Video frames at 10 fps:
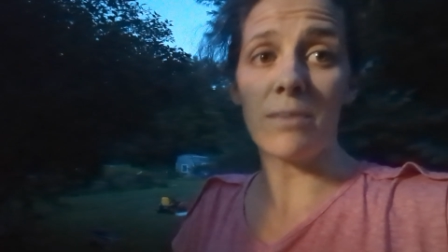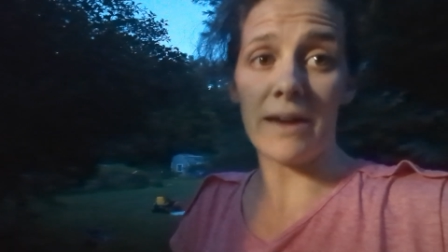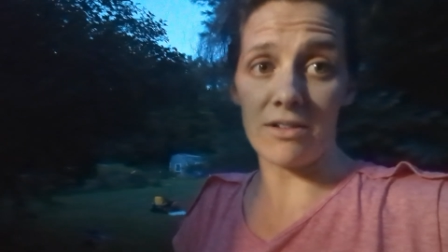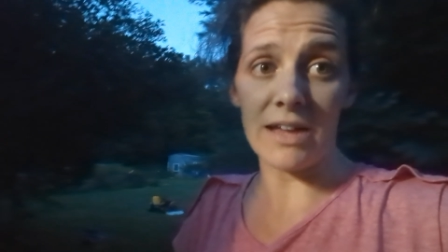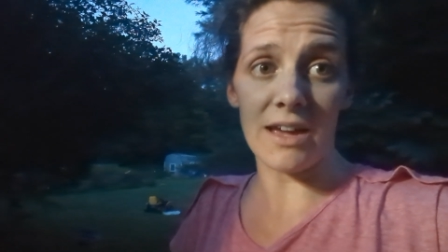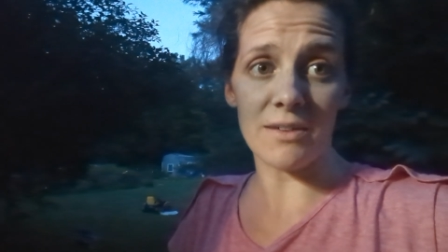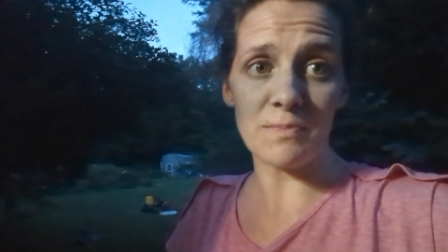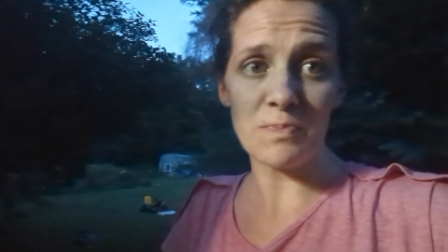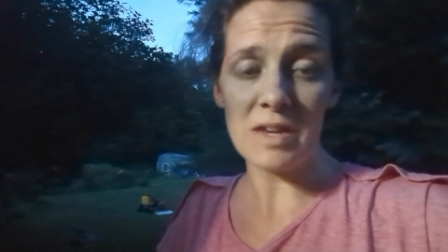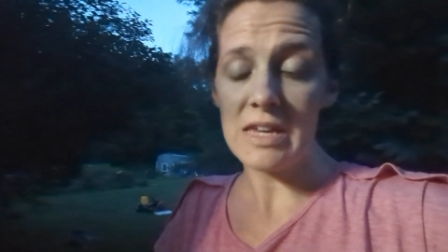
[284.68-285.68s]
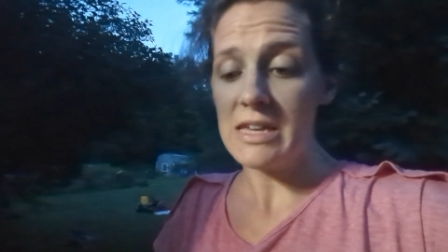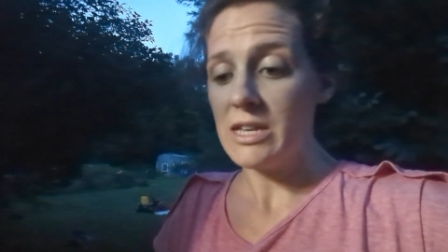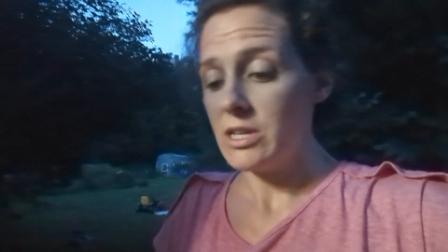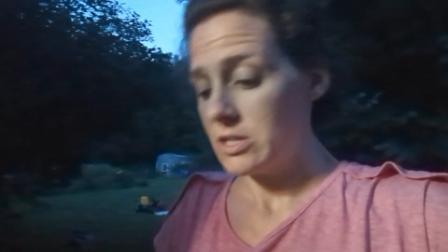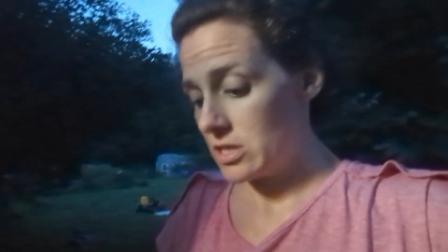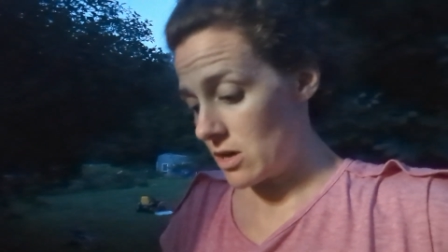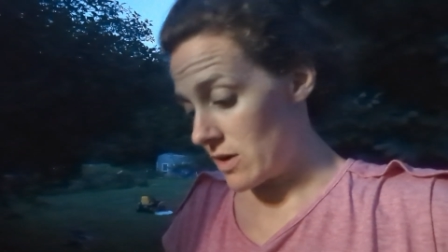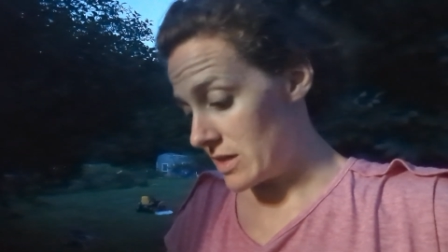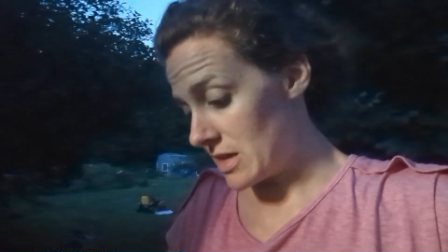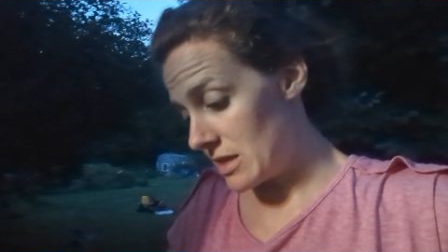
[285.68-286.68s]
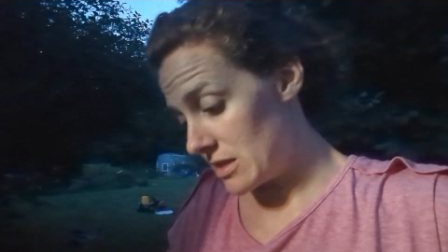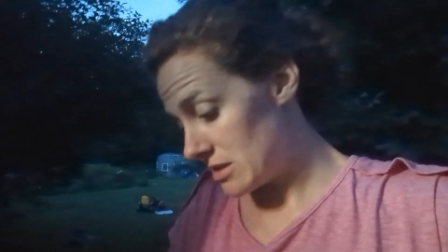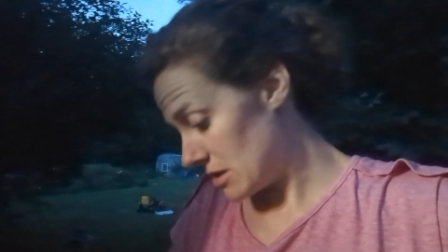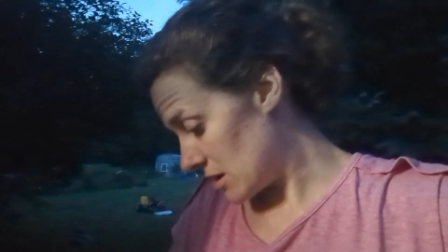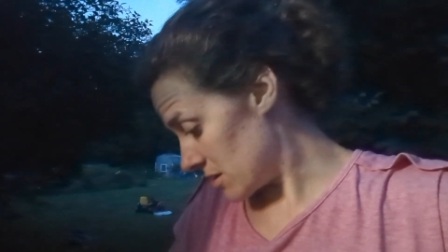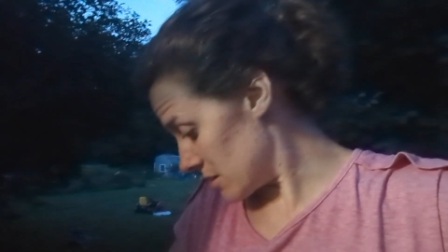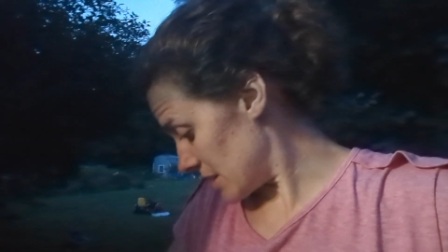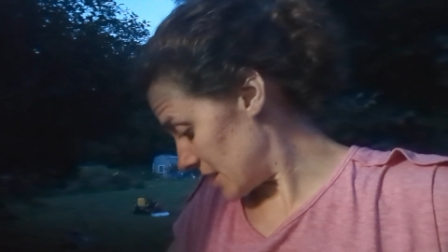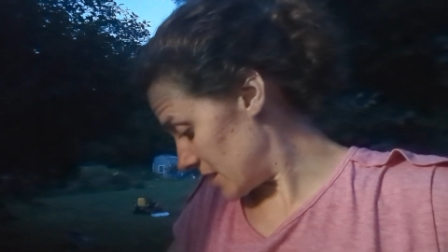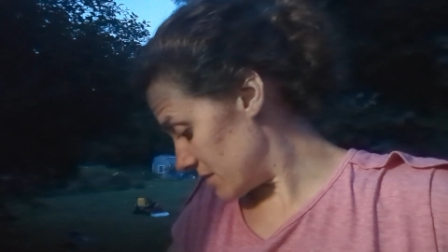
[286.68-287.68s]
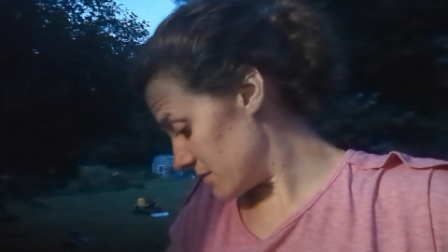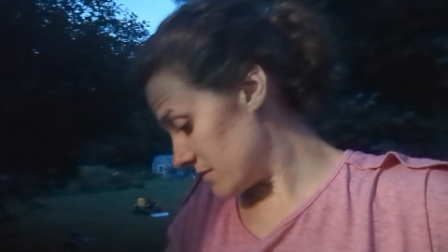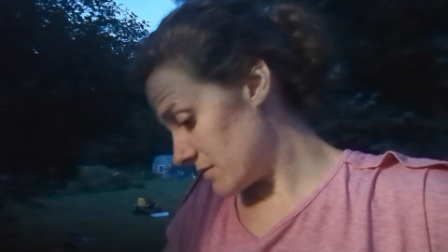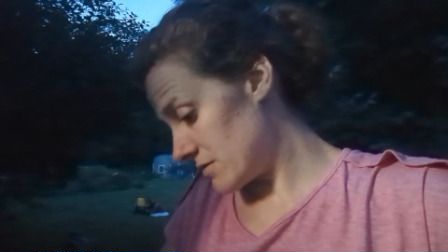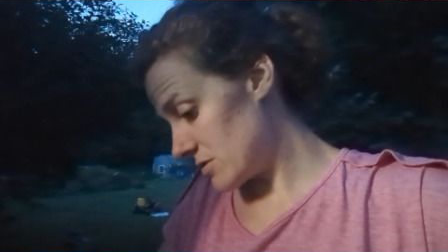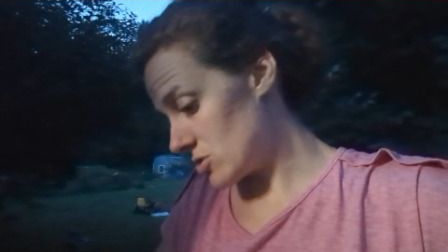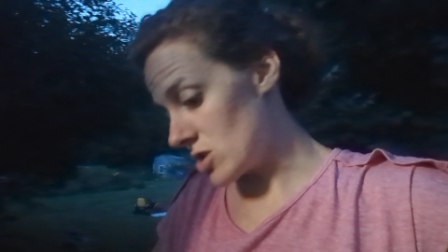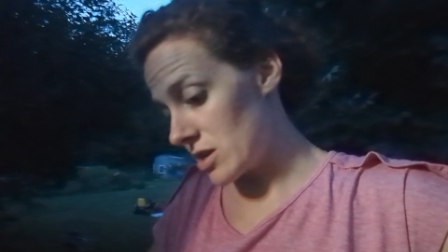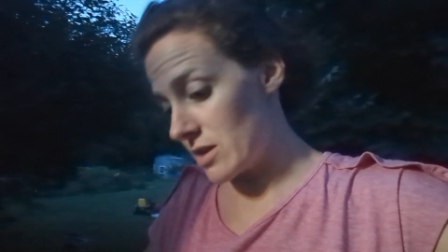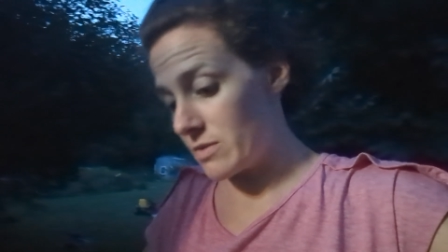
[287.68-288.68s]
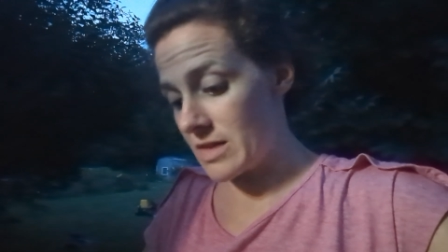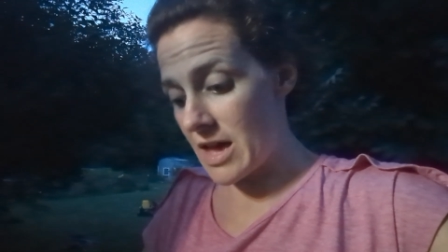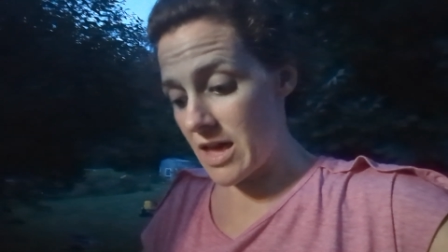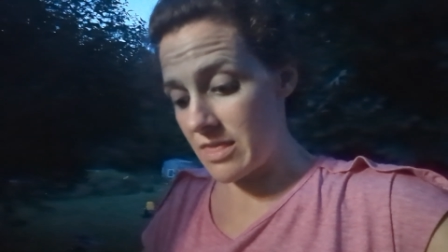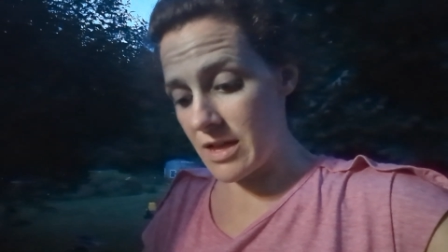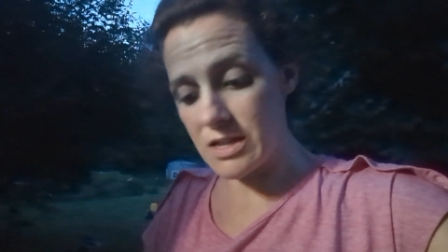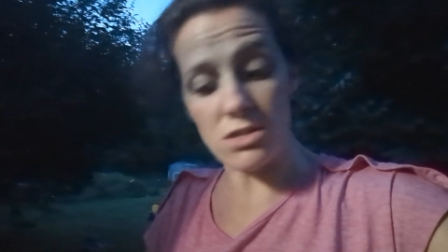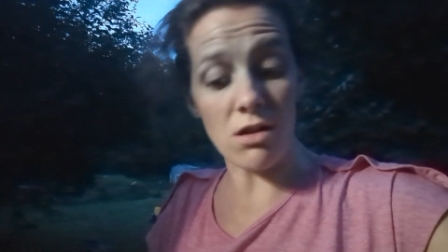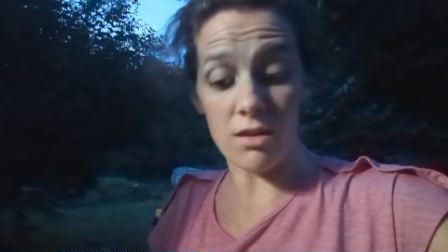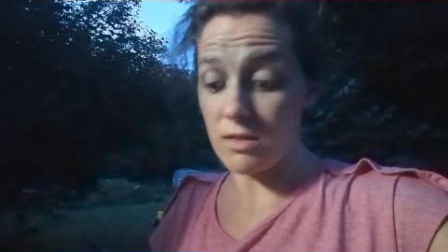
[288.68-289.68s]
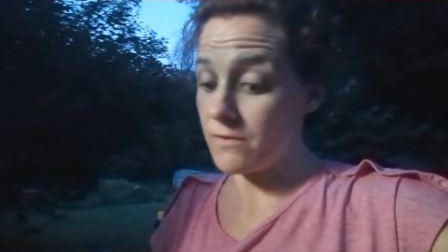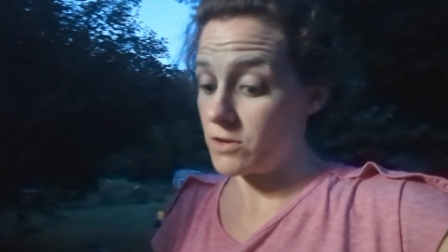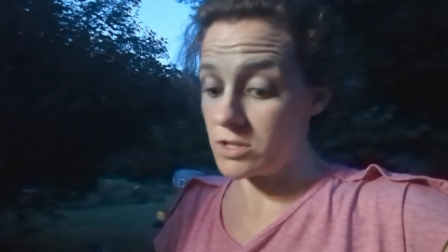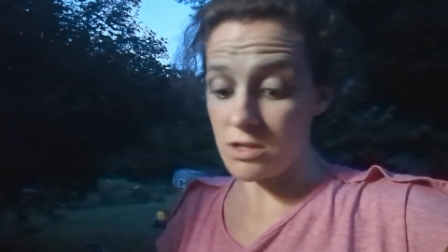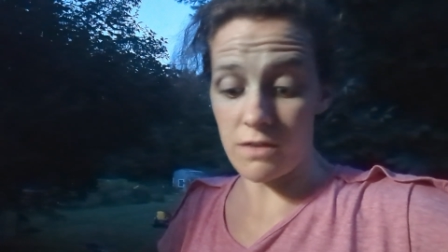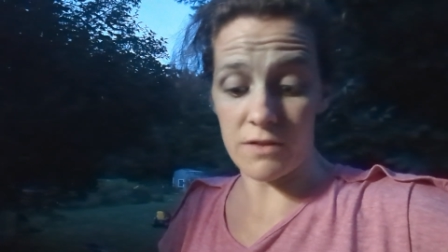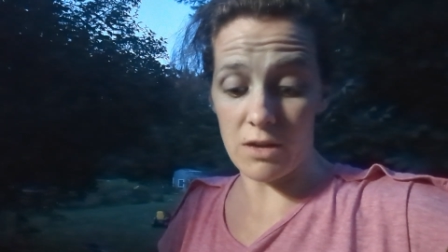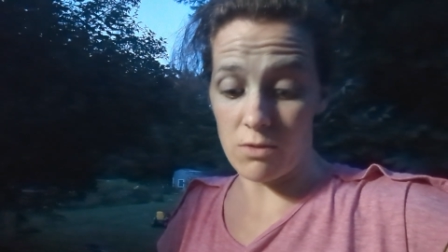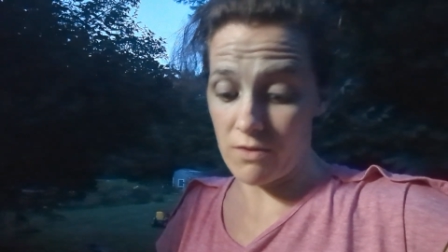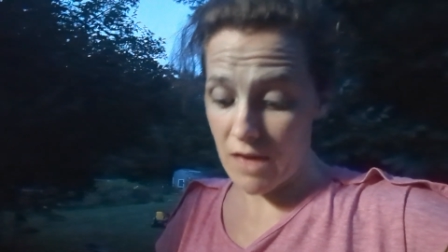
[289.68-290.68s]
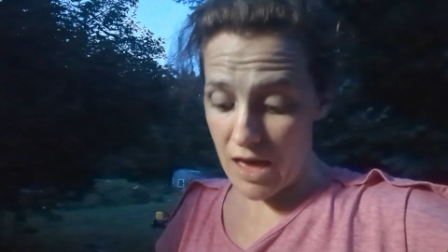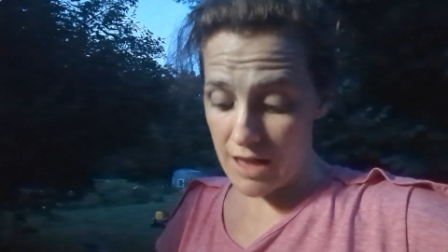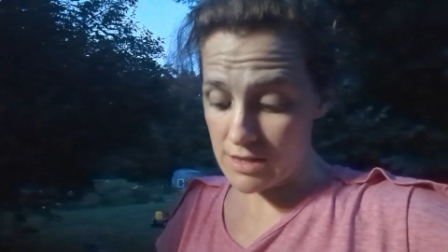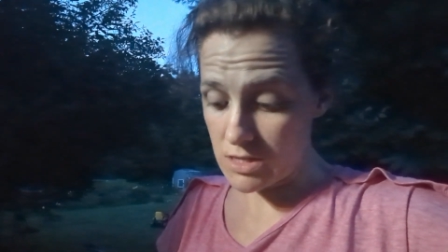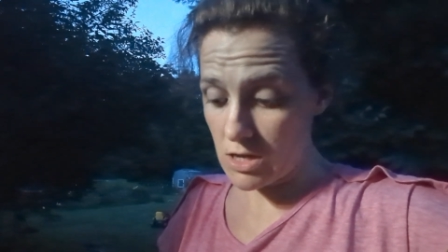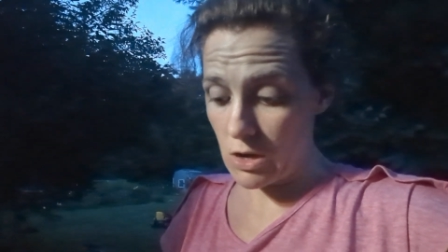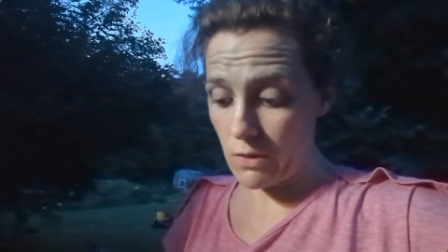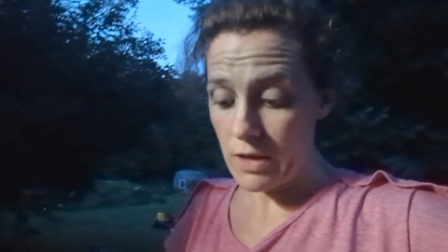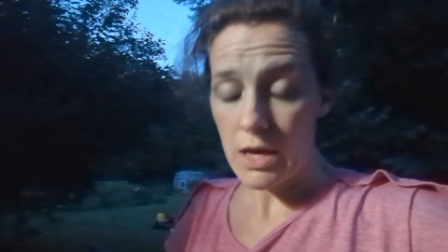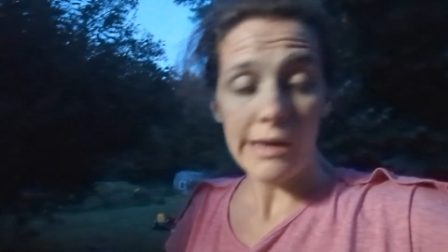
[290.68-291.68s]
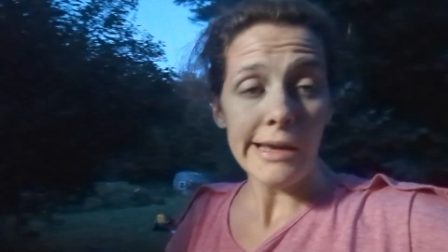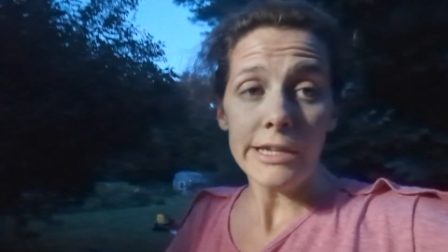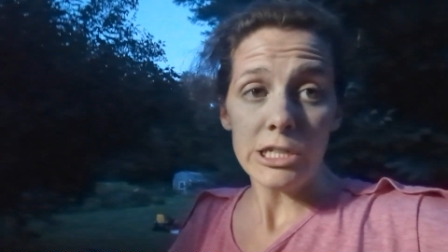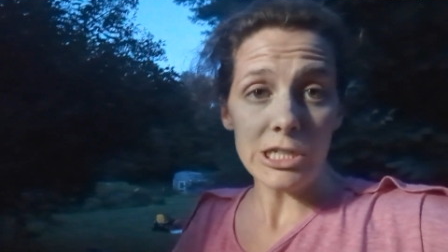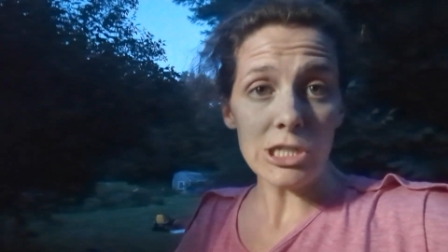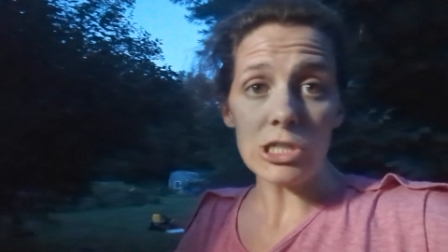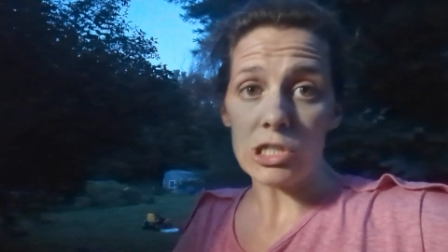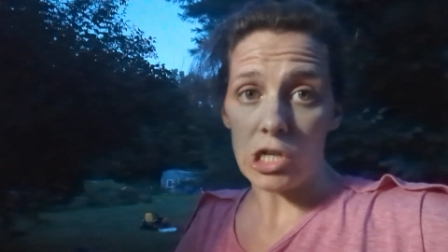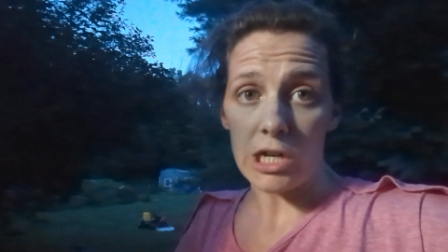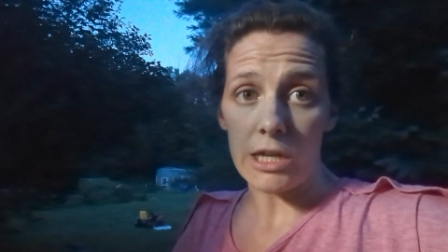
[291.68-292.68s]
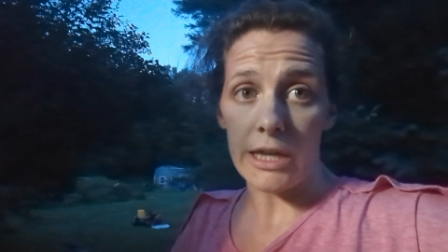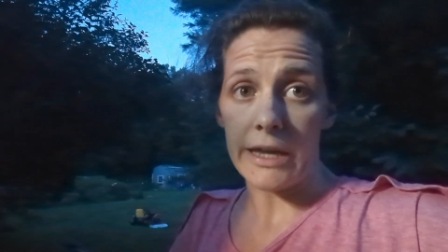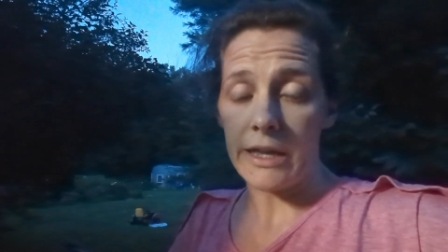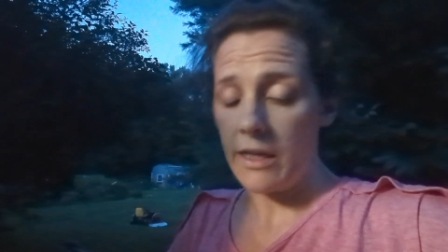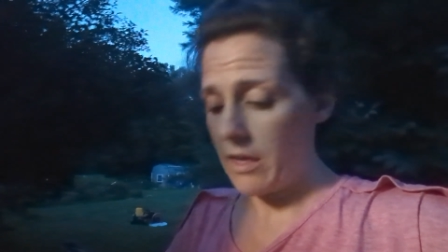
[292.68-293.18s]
a bound egg. So, and then the other night, struggling with that, and that is not the first soft egg we've had, so she's just struggling.